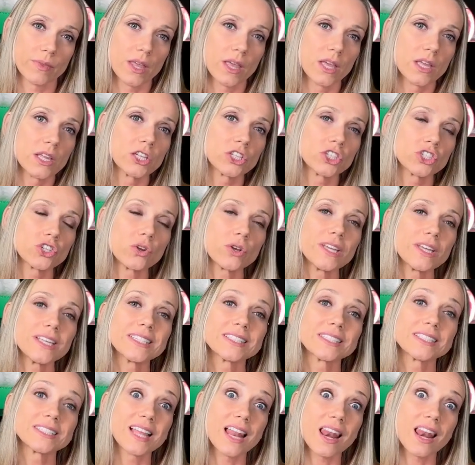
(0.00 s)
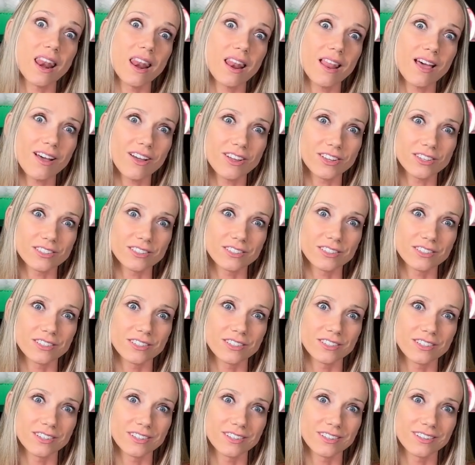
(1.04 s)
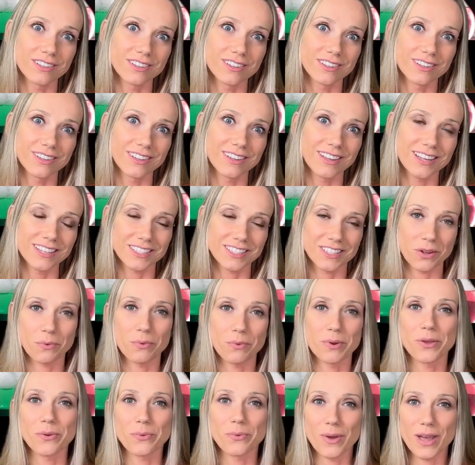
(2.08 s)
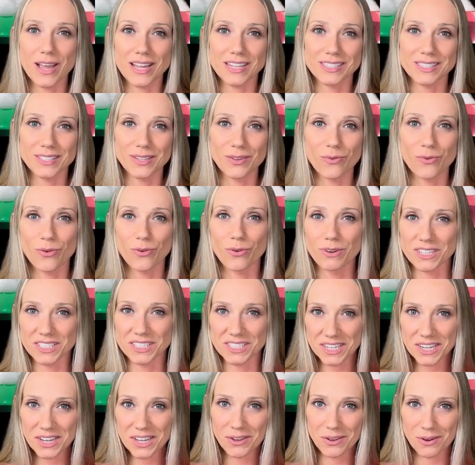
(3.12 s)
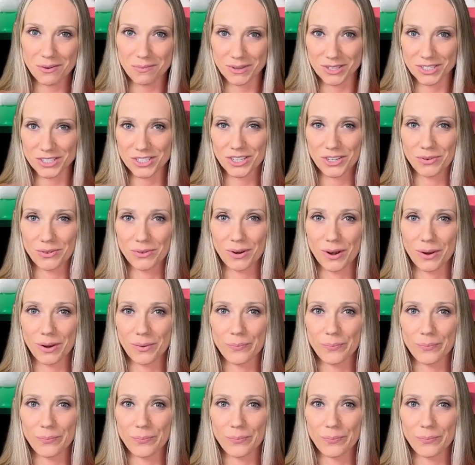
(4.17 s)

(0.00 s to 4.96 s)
So it's a lot as a request for a single material.